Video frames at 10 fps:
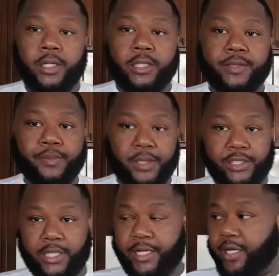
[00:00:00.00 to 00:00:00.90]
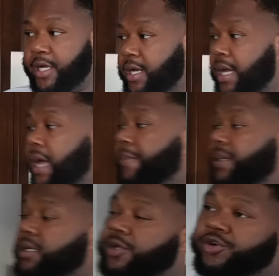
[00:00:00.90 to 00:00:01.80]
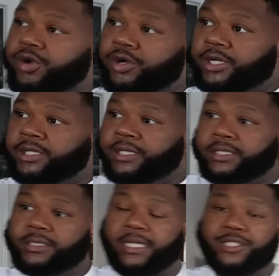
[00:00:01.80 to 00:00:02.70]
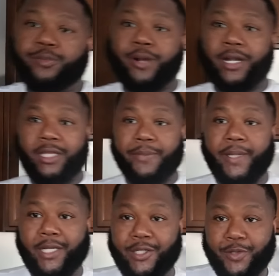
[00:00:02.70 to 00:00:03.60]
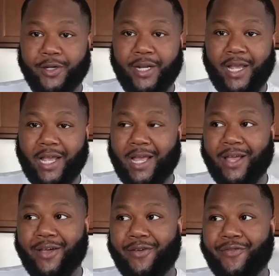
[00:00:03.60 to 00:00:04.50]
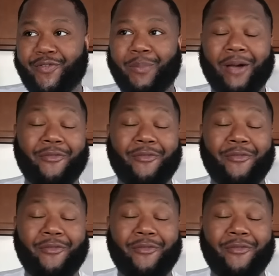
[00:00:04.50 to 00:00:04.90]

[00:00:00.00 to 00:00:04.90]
It's much later, y'all. I'm about to go to Kroger to get some broccoli because we're gonna have my